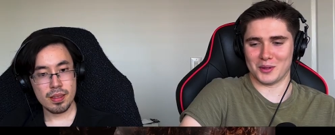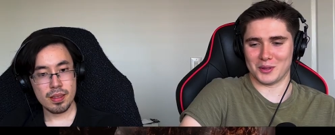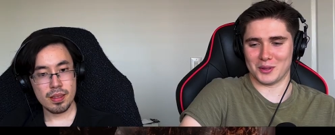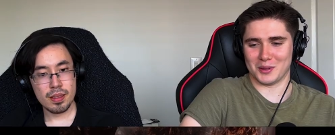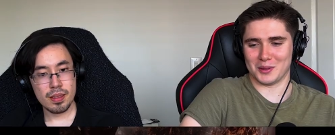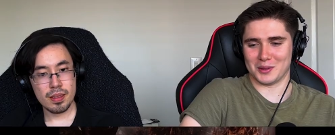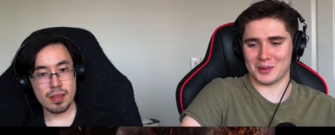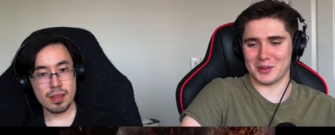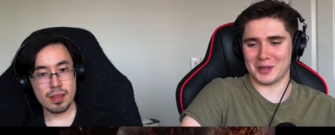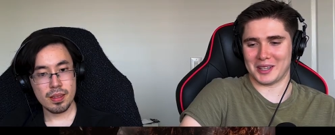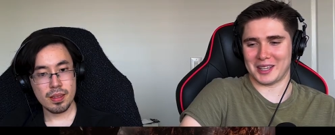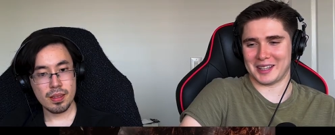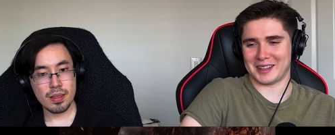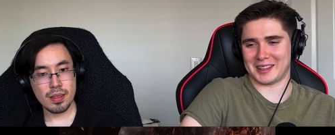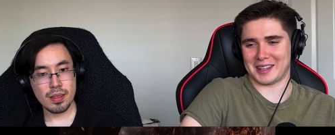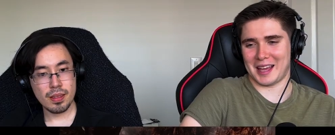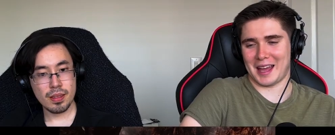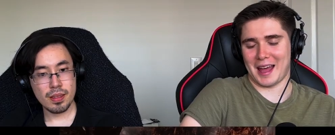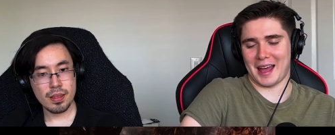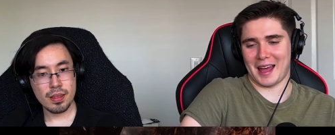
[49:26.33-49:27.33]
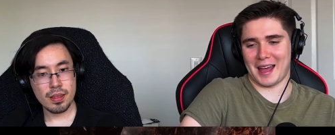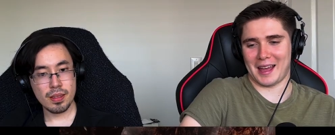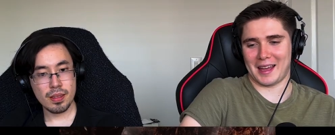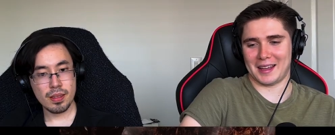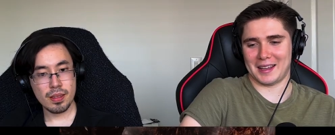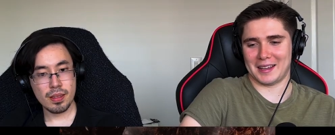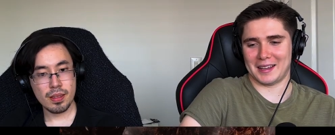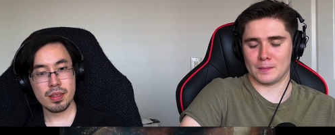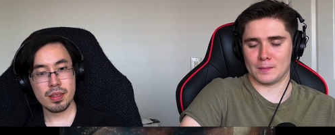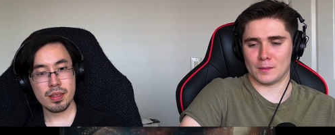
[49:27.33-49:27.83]
Speaker 1: dude! Look at
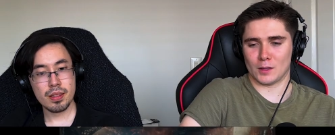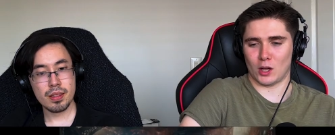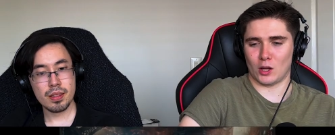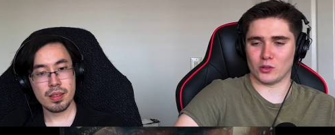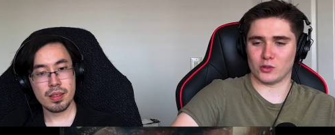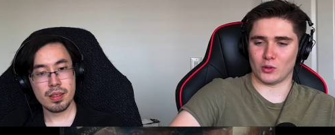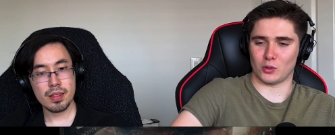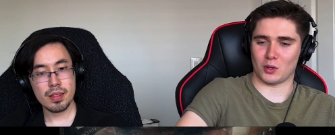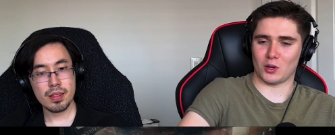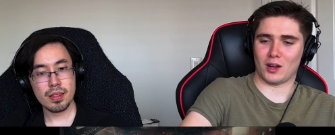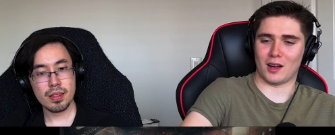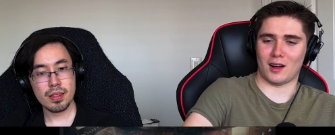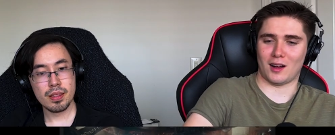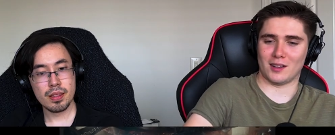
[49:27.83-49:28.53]
that. Also, her